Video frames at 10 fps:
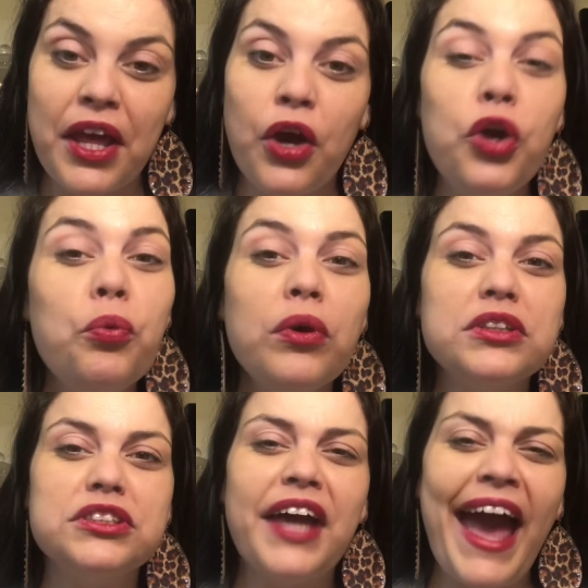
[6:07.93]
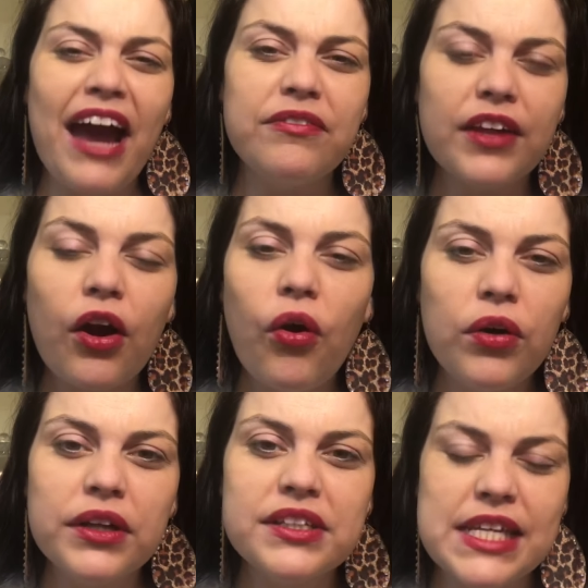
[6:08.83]
who wants to have their
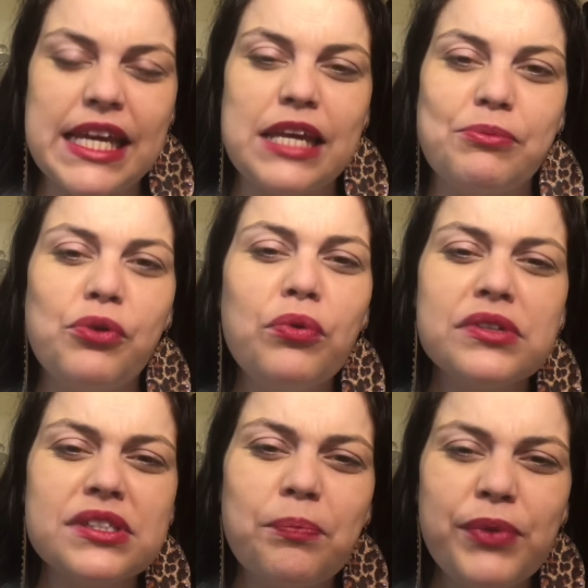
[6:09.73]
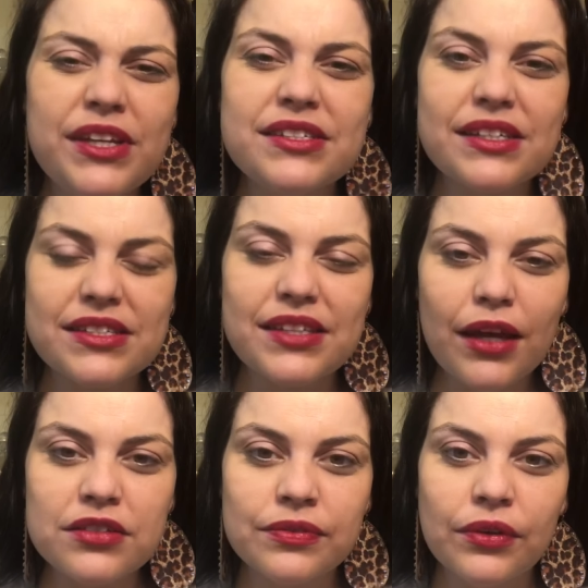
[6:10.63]
own team? Who wants to be
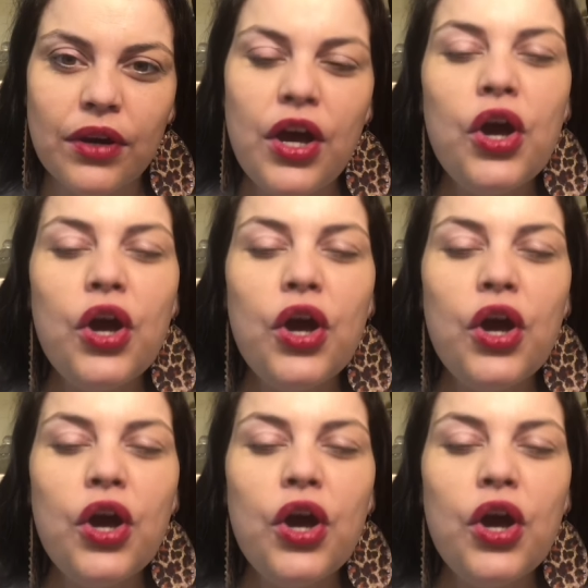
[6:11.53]
successful?